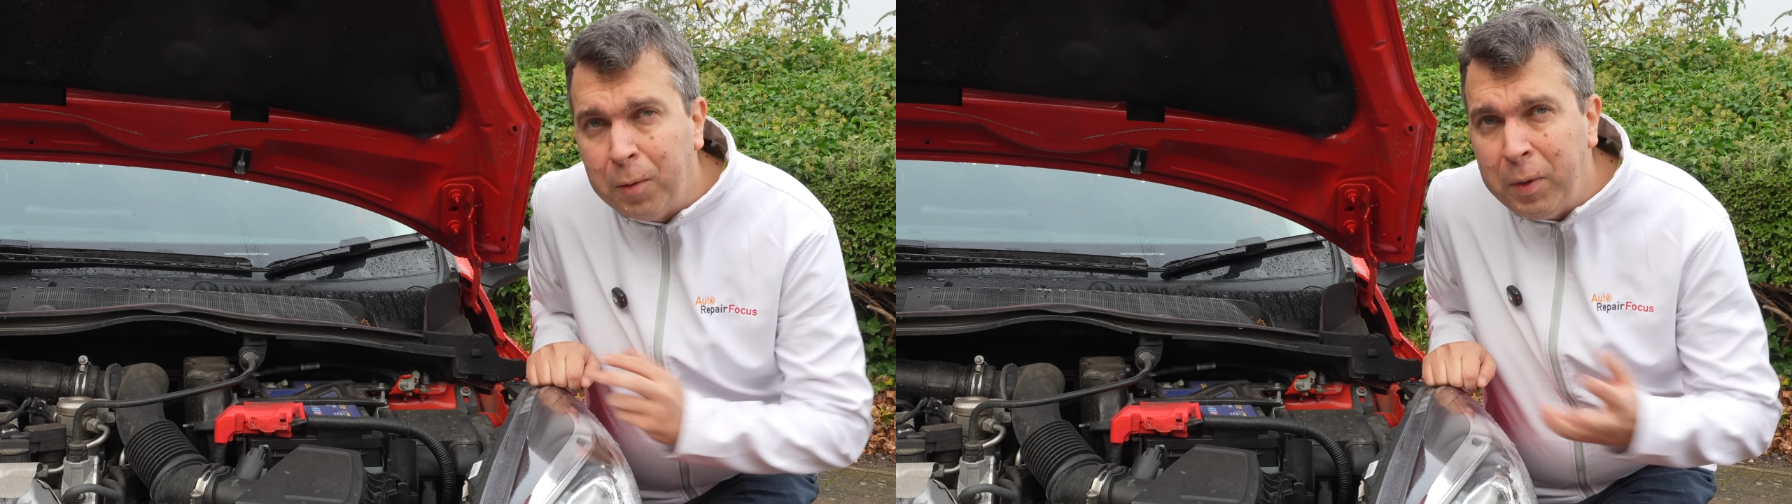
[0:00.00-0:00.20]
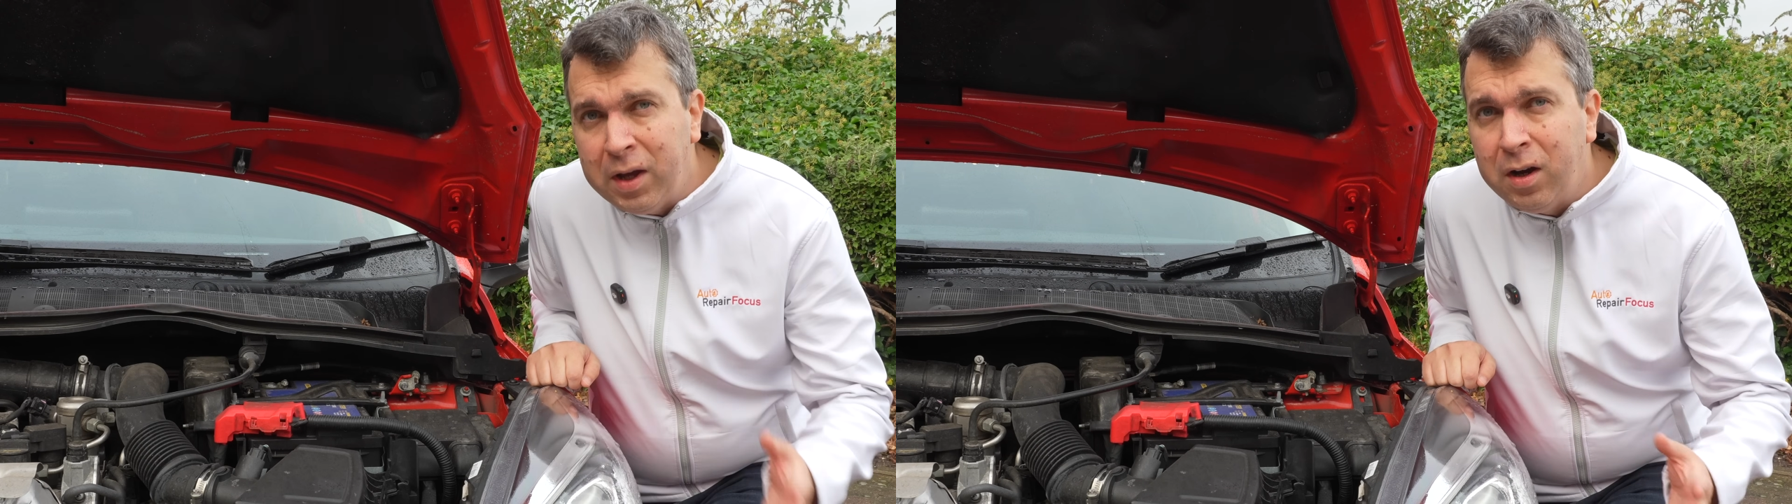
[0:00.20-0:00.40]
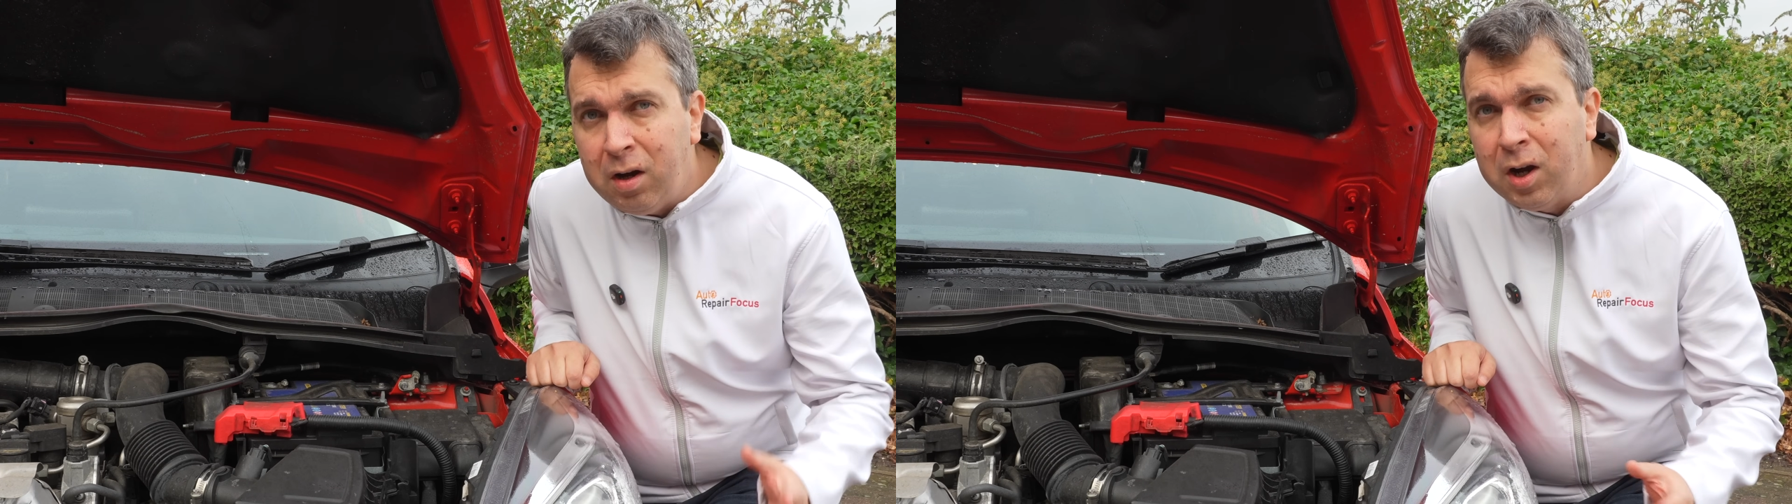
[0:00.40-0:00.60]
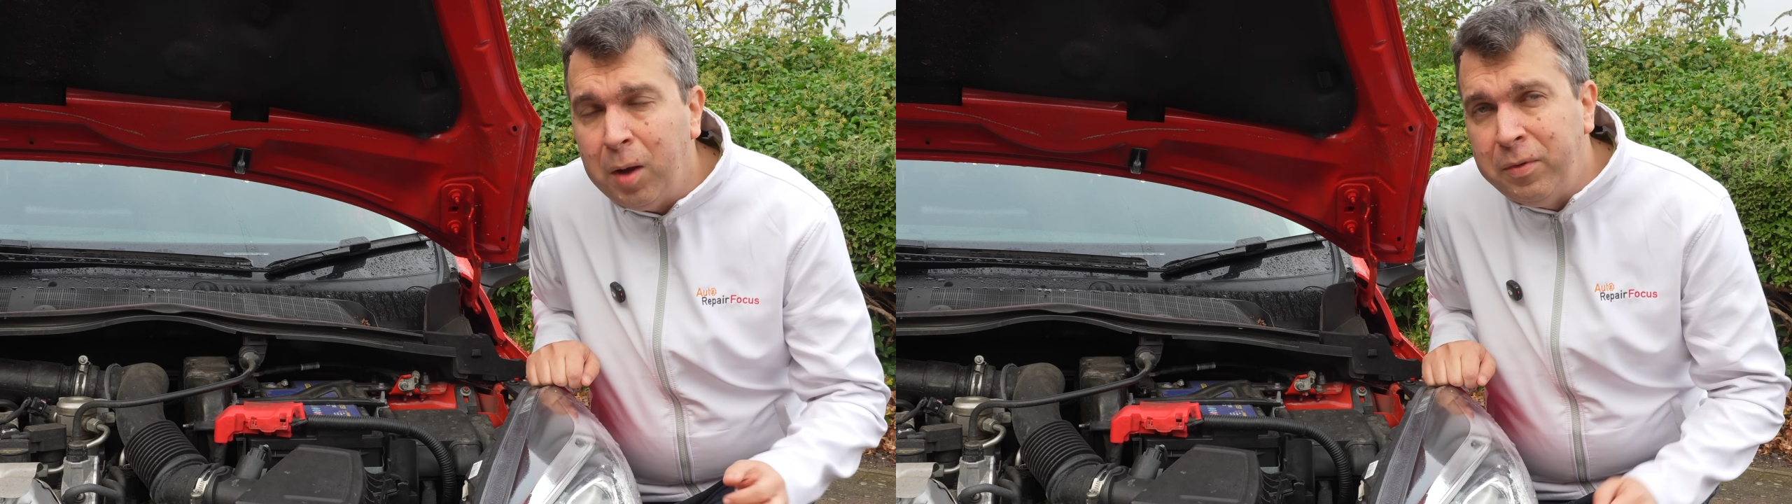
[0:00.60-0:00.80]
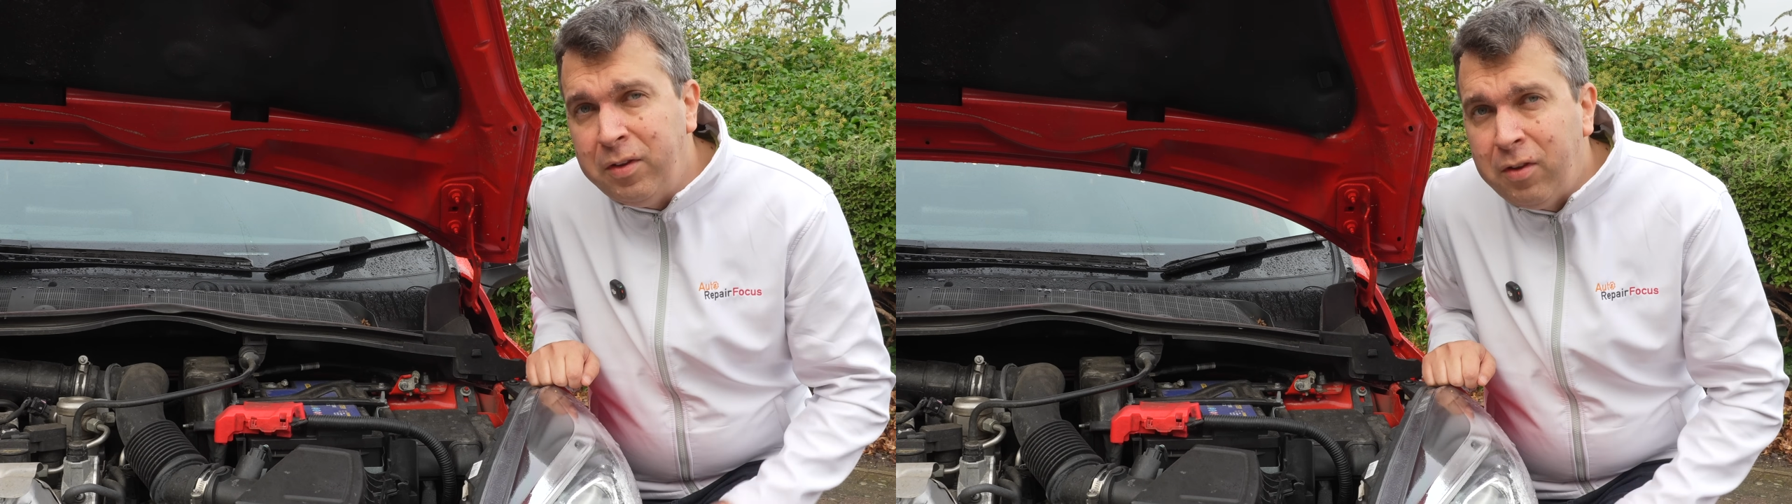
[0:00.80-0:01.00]
Now, when a car
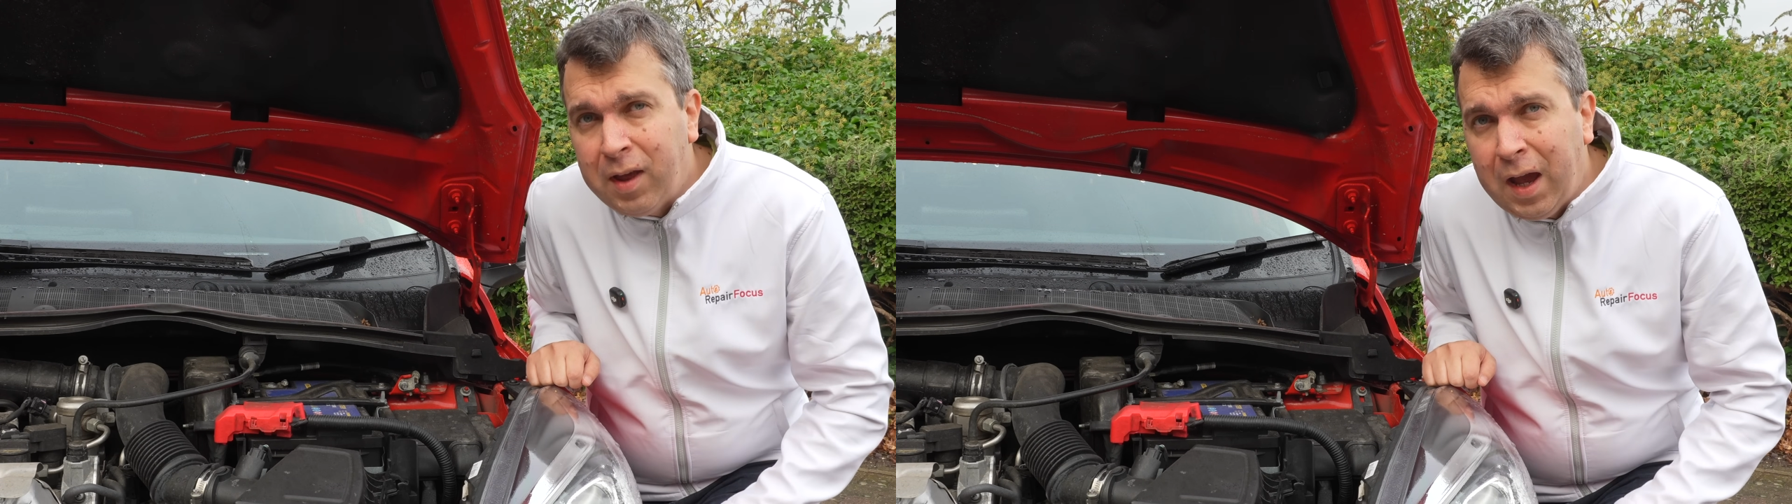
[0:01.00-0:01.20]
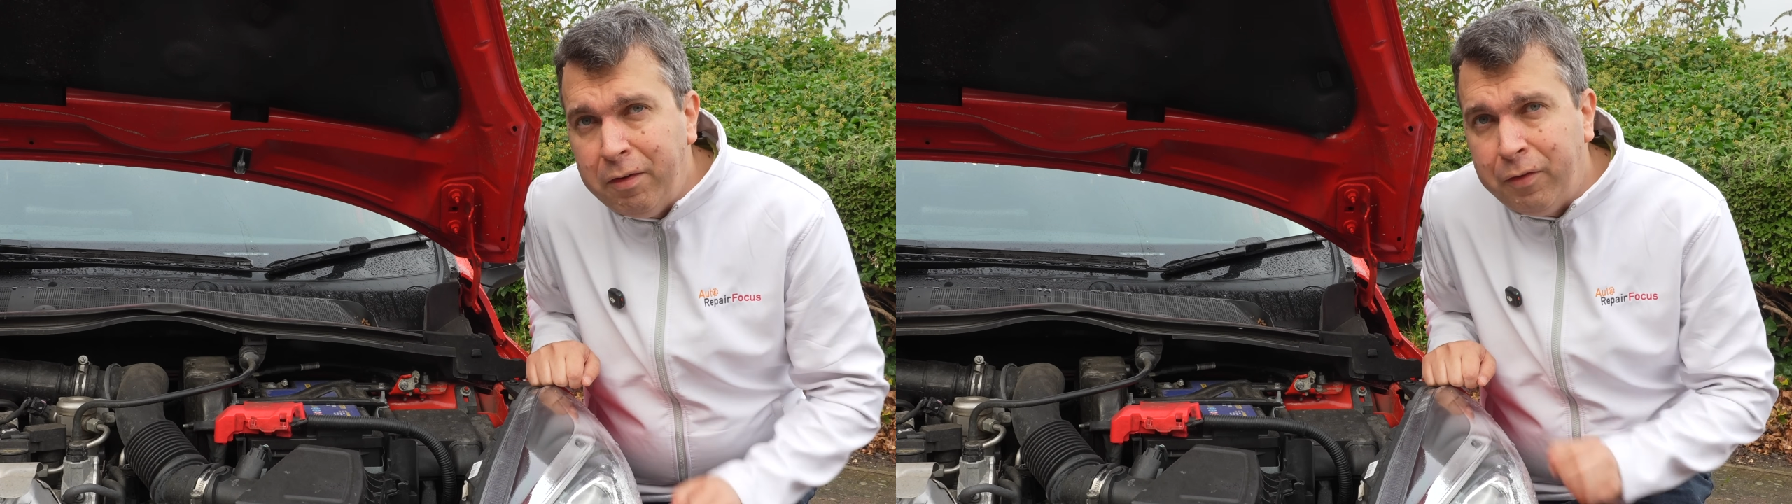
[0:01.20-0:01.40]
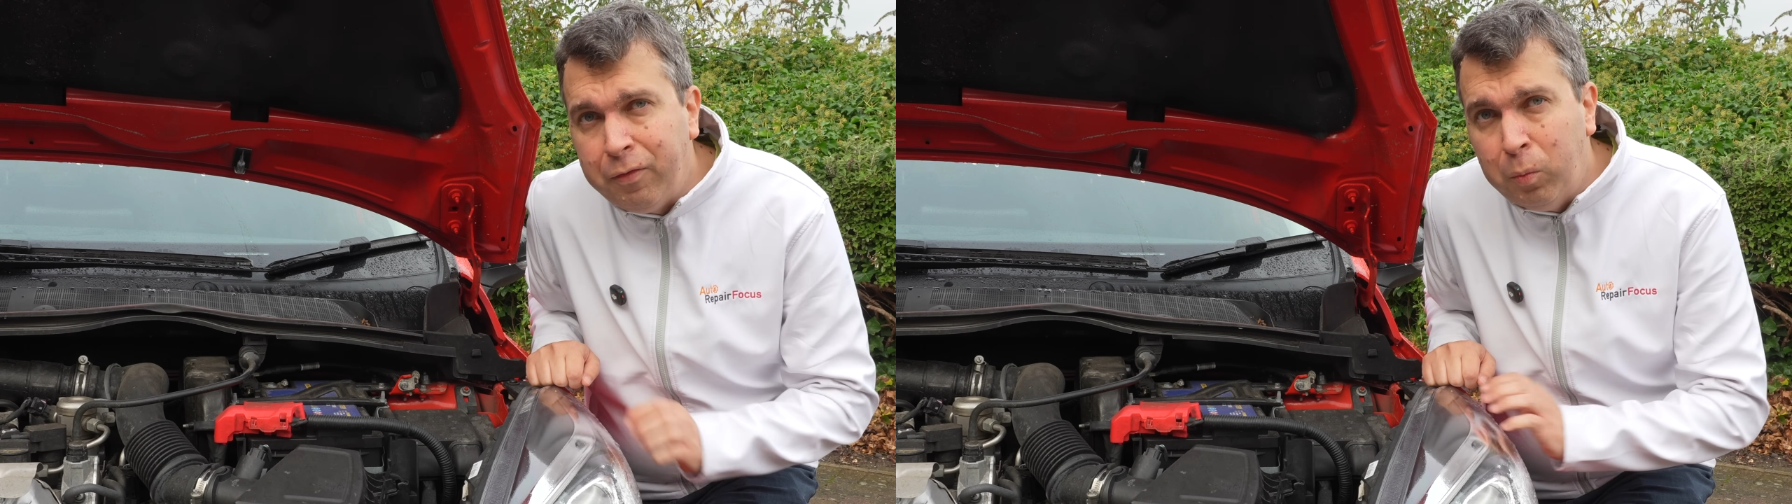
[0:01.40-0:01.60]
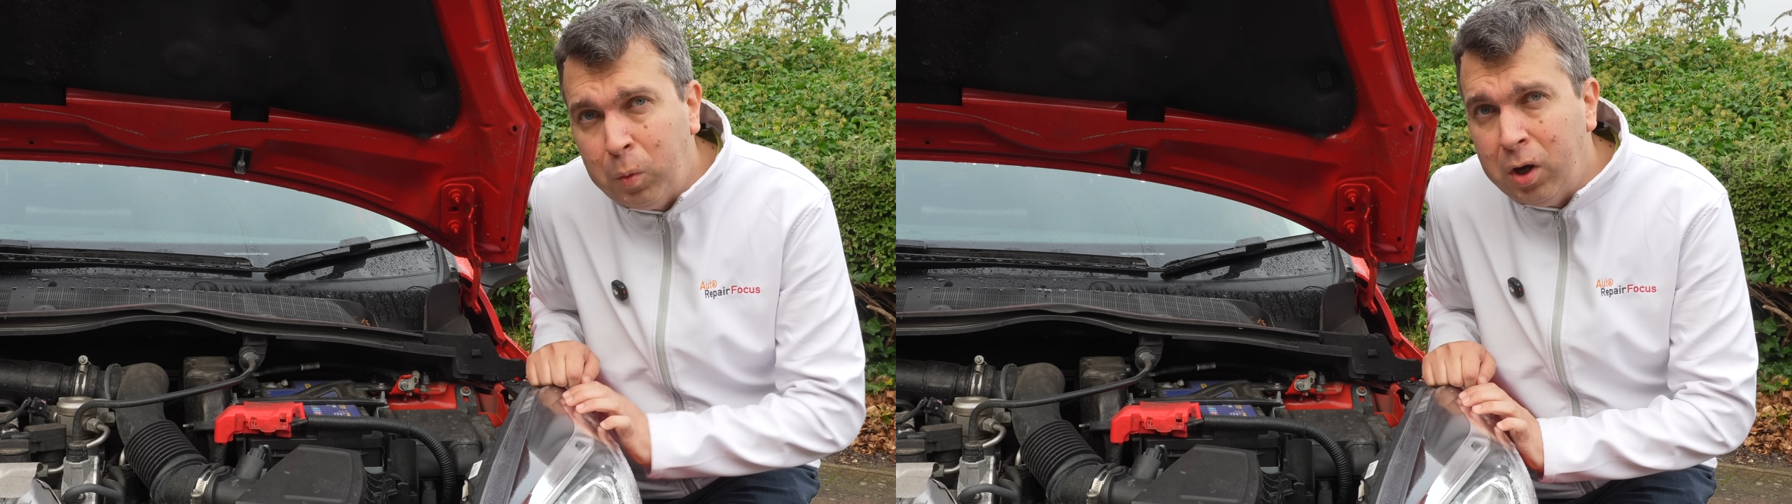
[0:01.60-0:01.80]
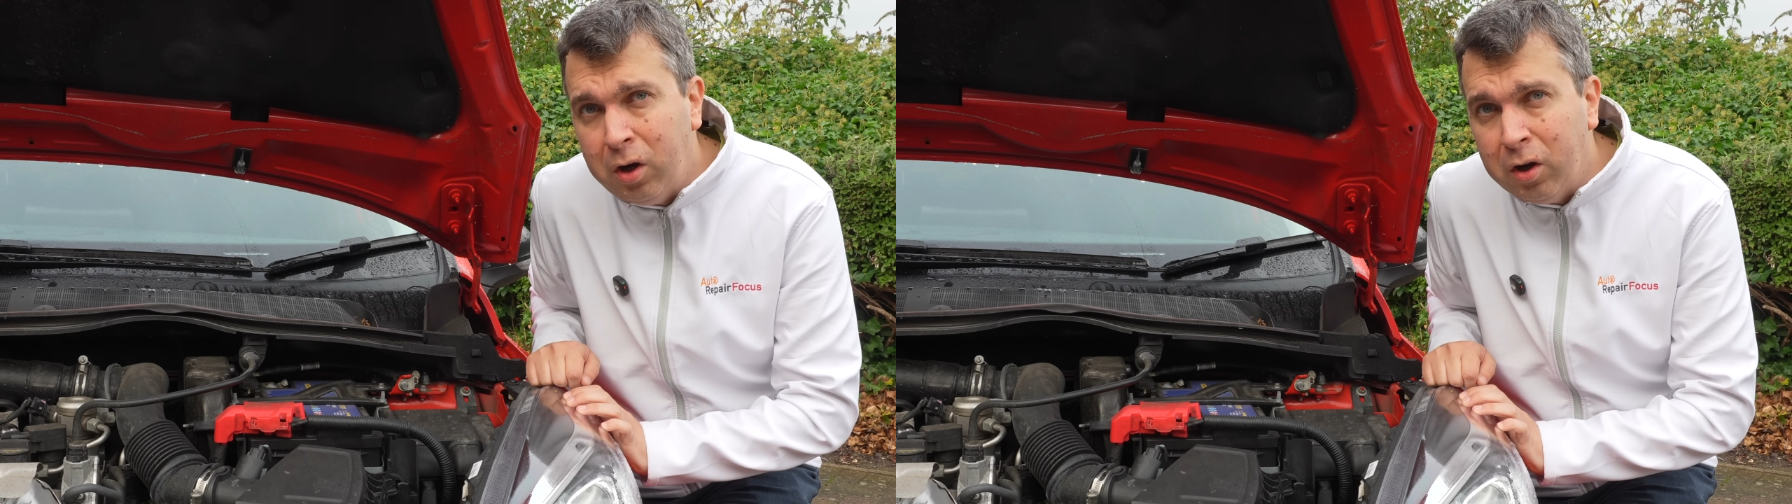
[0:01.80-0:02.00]
comes into the garage for
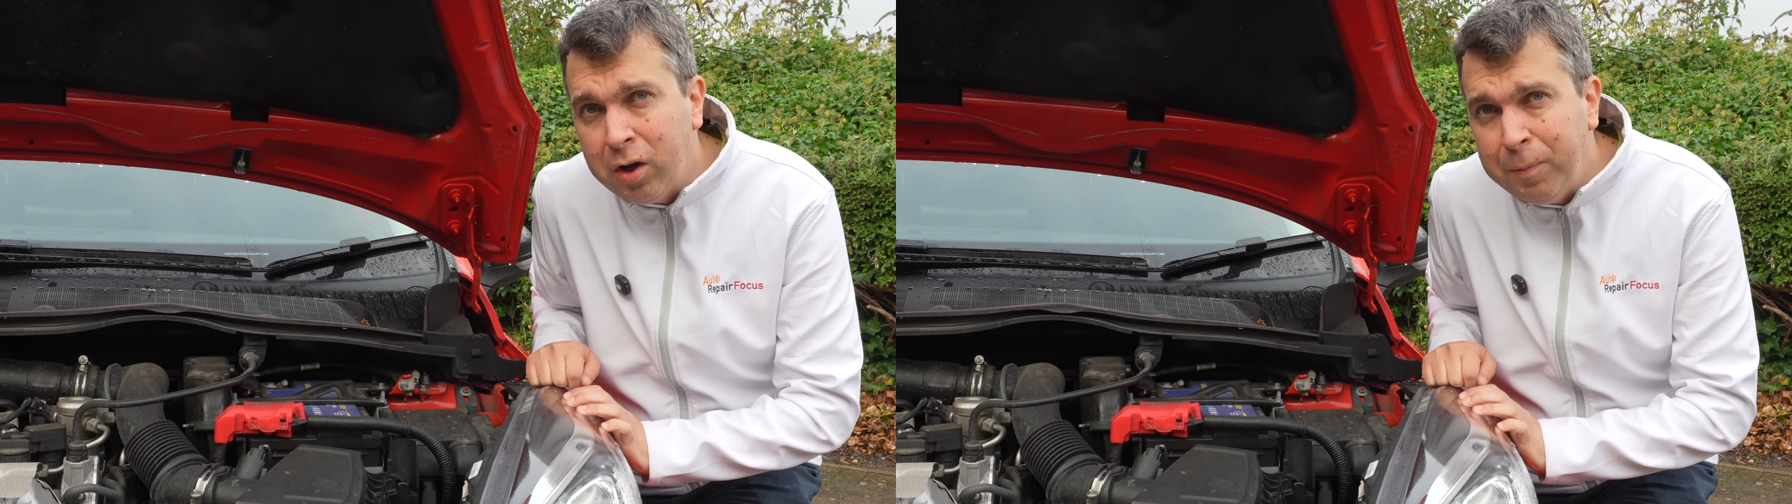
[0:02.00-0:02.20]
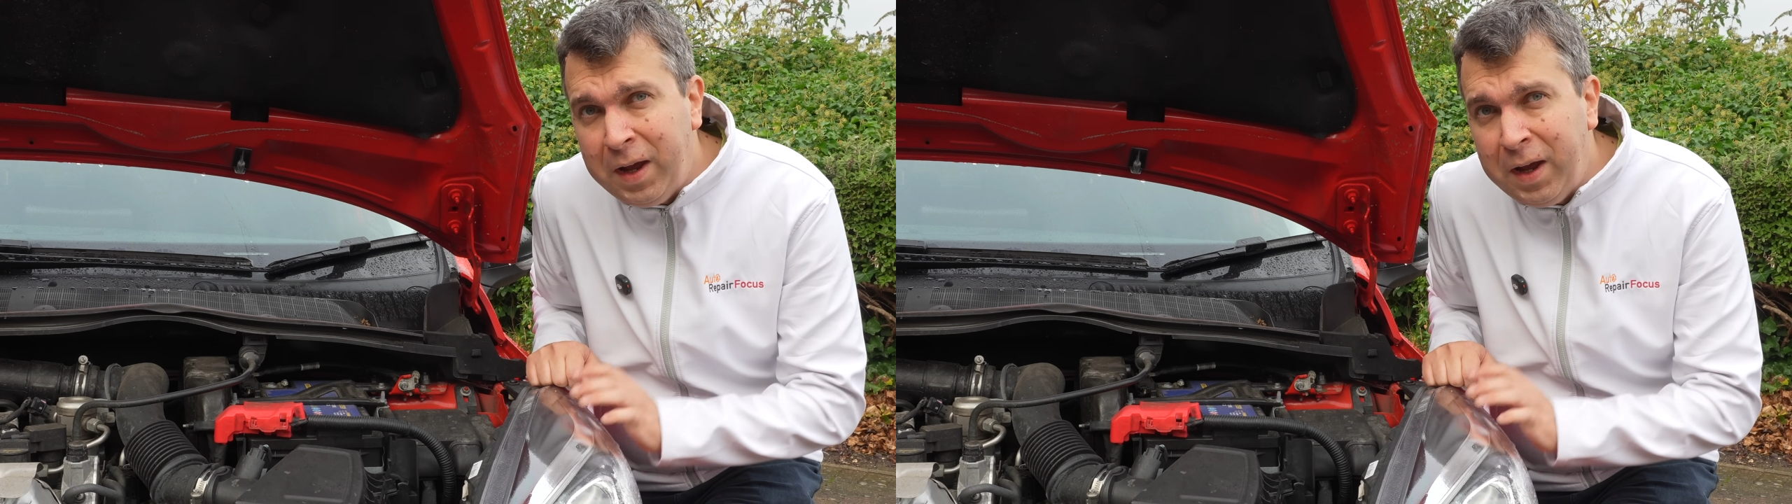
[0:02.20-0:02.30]
work,